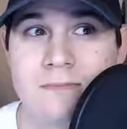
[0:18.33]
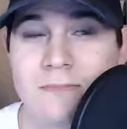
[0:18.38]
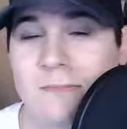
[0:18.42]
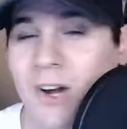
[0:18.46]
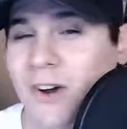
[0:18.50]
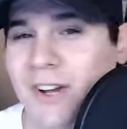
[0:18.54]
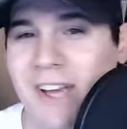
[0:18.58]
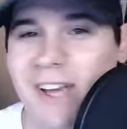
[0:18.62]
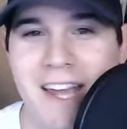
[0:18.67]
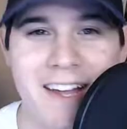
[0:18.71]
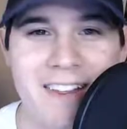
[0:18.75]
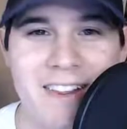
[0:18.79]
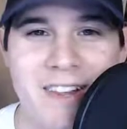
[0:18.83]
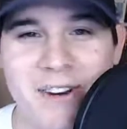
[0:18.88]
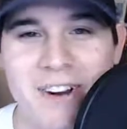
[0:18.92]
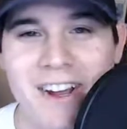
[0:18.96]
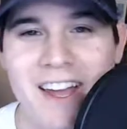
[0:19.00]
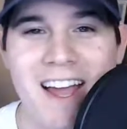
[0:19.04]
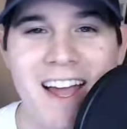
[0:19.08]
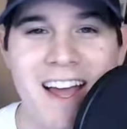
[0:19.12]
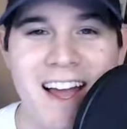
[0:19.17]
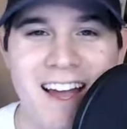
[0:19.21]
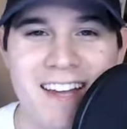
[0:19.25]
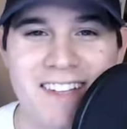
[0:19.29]
Okay, I lied.
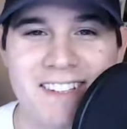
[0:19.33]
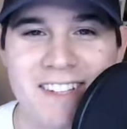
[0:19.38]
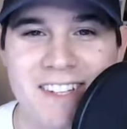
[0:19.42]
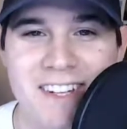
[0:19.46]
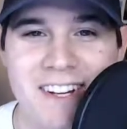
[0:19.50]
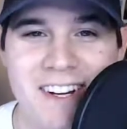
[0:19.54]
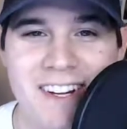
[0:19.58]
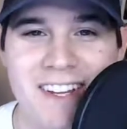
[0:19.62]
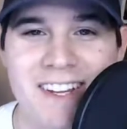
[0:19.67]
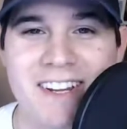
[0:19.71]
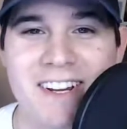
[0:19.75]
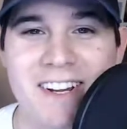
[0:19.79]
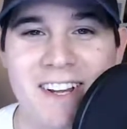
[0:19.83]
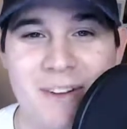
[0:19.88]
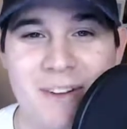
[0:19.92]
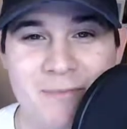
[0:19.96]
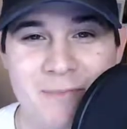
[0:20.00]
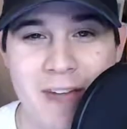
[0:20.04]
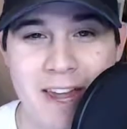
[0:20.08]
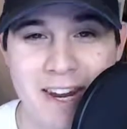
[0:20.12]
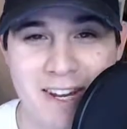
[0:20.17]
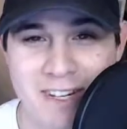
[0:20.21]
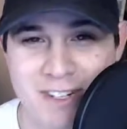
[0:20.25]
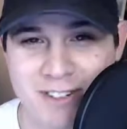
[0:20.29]
I did it in
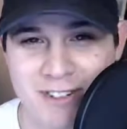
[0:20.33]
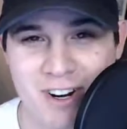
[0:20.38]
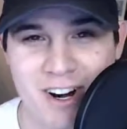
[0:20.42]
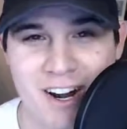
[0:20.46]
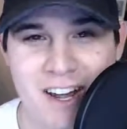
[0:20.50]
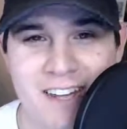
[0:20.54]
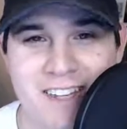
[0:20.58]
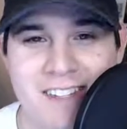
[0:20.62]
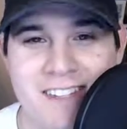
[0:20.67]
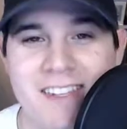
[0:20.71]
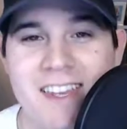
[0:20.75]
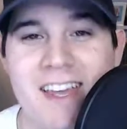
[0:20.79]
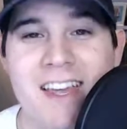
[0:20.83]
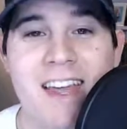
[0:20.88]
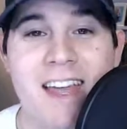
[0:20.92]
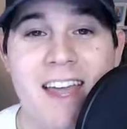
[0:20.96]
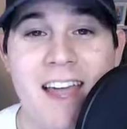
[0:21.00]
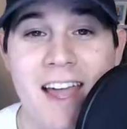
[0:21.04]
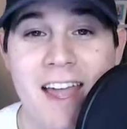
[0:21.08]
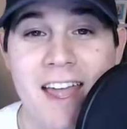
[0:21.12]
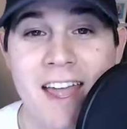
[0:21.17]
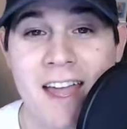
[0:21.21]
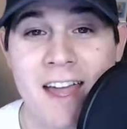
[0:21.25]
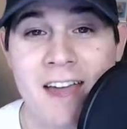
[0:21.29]
many tries,
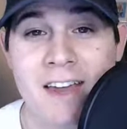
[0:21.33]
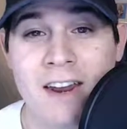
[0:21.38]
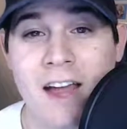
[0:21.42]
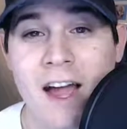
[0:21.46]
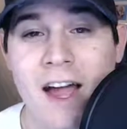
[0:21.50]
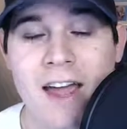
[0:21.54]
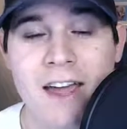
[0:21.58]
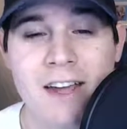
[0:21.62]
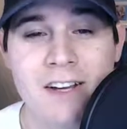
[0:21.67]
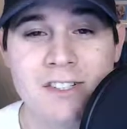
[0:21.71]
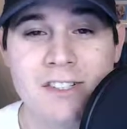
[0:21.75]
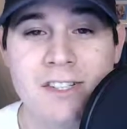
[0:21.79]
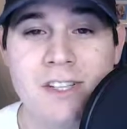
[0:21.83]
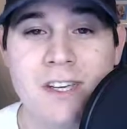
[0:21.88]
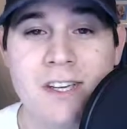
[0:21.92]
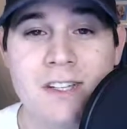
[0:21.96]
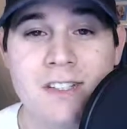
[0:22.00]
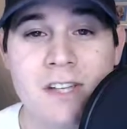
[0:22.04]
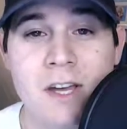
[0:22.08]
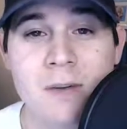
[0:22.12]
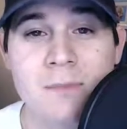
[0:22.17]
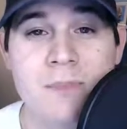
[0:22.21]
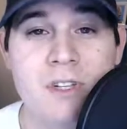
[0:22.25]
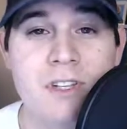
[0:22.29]
and I actually
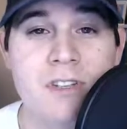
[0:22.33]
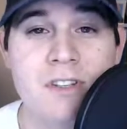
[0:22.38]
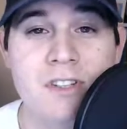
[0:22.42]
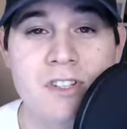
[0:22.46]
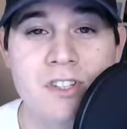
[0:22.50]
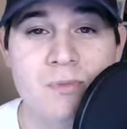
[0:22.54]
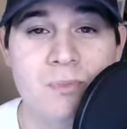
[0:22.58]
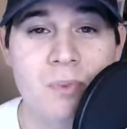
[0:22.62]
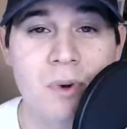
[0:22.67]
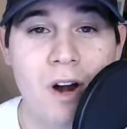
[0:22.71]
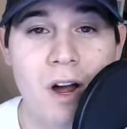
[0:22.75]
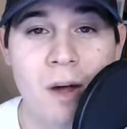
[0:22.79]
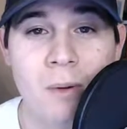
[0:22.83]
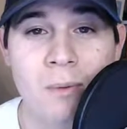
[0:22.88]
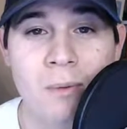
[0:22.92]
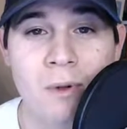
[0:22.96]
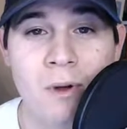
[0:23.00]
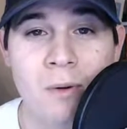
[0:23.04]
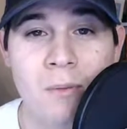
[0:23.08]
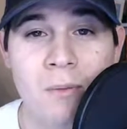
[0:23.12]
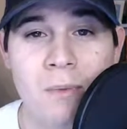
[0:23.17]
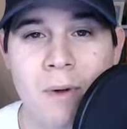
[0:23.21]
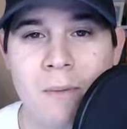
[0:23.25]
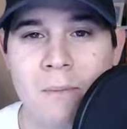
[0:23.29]
attempted this
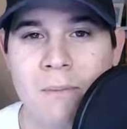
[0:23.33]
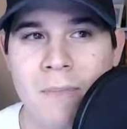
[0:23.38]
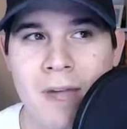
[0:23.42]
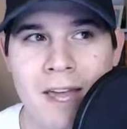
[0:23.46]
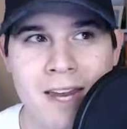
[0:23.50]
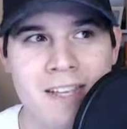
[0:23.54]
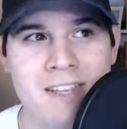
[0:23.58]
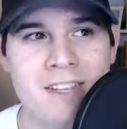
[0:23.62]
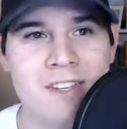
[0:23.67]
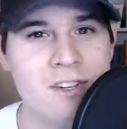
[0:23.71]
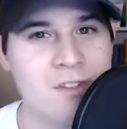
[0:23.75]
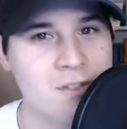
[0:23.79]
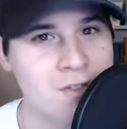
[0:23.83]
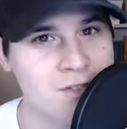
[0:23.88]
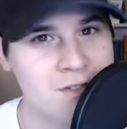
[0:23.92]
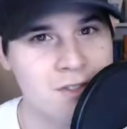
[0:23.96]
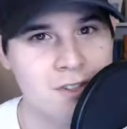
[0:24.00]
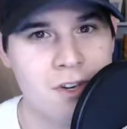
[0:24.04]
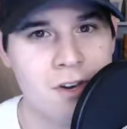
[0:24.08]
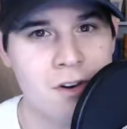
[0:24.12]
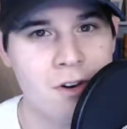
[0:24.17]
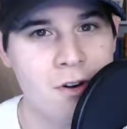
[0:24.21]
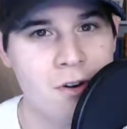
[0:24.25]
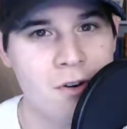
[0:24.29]
problem many years
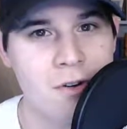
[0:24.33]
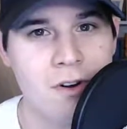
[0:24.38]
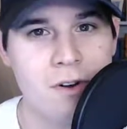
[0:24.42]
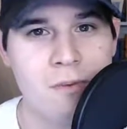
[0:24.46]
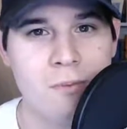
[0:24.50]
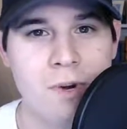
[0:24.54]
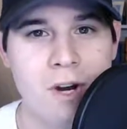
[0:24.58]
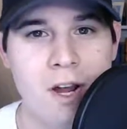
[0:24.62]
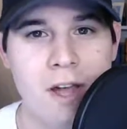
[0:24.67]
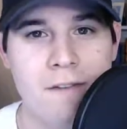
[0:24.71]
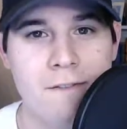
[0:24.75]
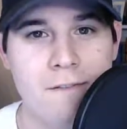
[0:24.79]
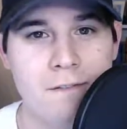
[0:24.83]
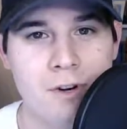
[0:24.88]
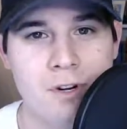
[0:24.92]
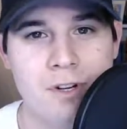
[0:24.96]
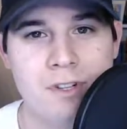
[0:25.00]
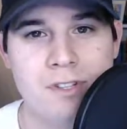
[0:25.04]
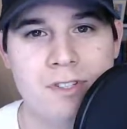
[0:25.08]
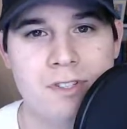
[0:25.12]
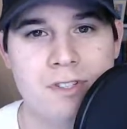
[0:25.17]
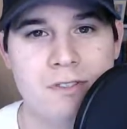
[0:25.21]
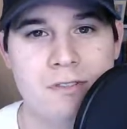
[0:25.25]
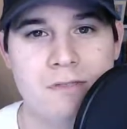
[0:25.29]
ago when I
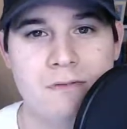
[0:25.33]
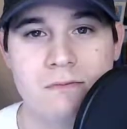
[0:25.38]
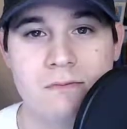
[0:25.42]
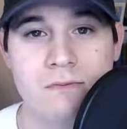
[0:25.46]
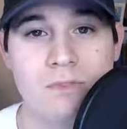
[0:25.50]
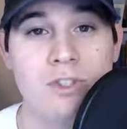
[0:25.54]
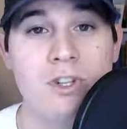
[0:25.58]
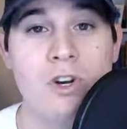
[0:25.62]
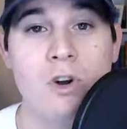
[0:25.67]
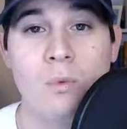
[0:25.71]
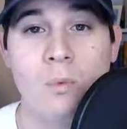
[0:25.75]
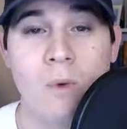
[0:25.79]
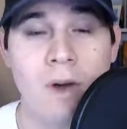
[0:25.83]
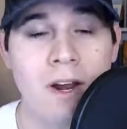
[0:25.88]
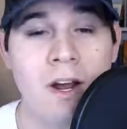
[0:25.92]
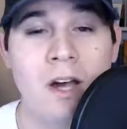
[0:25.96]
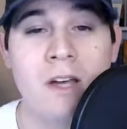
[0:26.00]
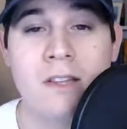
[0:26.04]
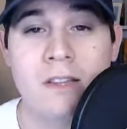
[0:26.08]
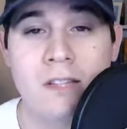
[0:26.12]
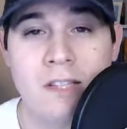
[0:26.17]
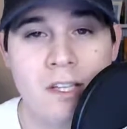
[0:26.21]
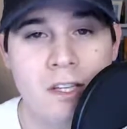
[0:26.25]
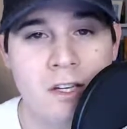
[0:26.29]
first, you know, went
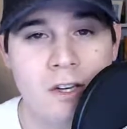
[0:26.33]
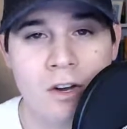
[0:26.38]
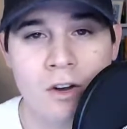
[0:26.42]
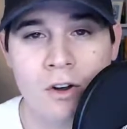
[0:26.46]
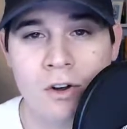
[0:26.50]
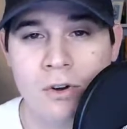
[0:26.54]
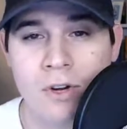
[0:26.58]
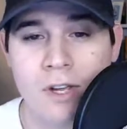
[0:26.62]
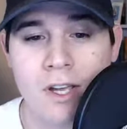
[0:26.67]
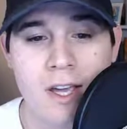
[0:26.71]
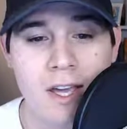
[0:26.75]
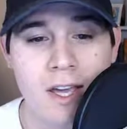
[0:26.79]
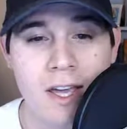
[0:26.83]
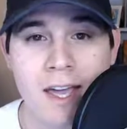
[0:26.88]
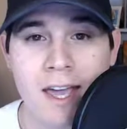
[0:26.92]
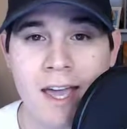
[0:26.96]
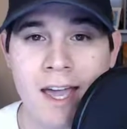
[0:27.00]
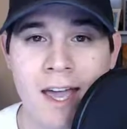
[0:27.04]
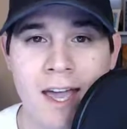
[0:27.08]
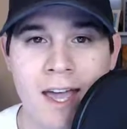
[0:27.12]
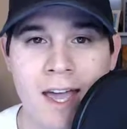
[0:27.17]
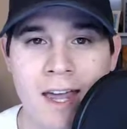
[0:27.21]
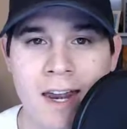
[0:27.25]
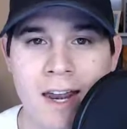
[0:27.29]
on LeetCode,
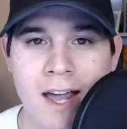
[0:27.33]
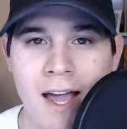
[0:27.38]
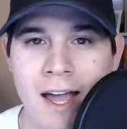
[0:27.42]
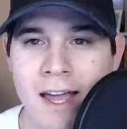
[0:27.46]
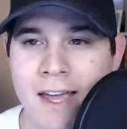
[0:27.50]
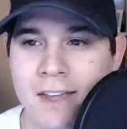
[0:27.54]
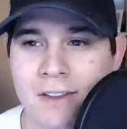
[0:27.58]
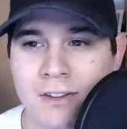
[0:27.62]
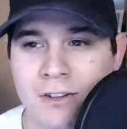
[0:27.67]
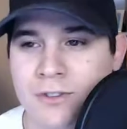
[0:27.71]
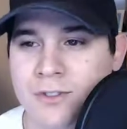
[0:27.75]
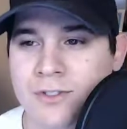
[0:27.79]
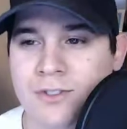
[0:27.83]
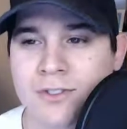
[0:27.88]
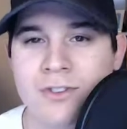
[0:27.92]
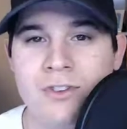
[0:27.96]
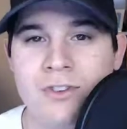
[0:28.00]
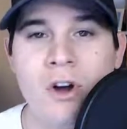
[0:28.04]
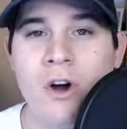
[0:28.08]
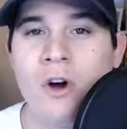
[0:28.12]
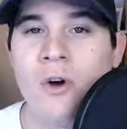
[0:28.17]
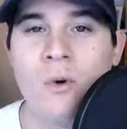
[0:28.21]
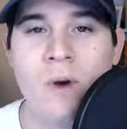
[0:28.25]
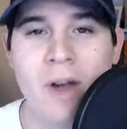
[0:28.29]
and I there's
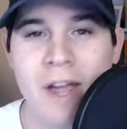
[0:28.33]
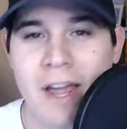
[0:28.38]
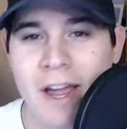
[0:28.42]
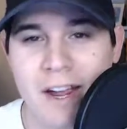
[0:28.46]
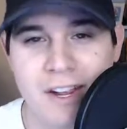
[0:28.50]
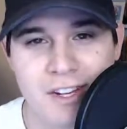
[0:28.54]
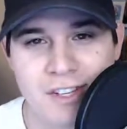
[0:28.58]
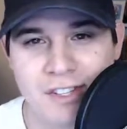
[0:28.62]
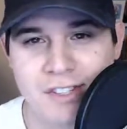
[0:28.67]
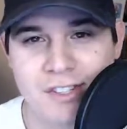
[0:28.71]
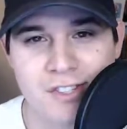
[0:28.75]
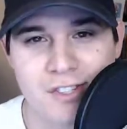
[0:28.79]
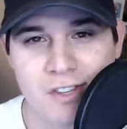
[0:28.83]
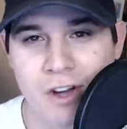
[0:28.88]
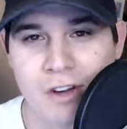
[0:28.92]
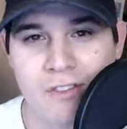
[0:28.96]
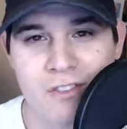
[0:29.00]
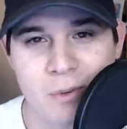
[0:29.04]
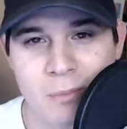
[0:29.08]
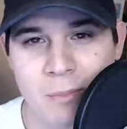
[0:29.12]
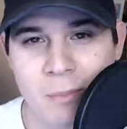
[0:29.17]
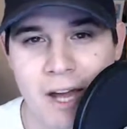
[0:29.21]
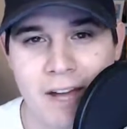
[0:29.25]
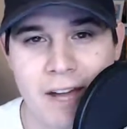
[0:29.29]
no way I could solve
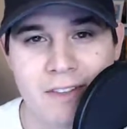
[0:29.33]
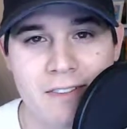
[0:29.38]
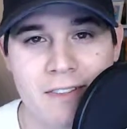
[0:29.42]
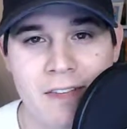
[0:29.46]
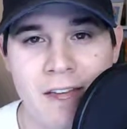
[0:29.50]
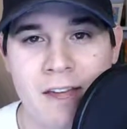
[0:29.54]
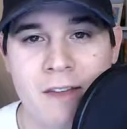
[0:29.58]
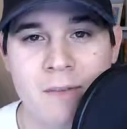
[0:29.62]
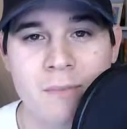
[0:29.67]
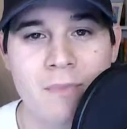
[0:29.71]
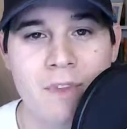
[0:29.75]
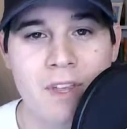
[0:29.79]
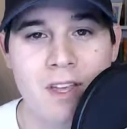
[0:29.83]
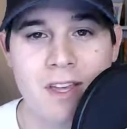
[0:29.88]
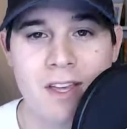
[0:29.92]
it back then.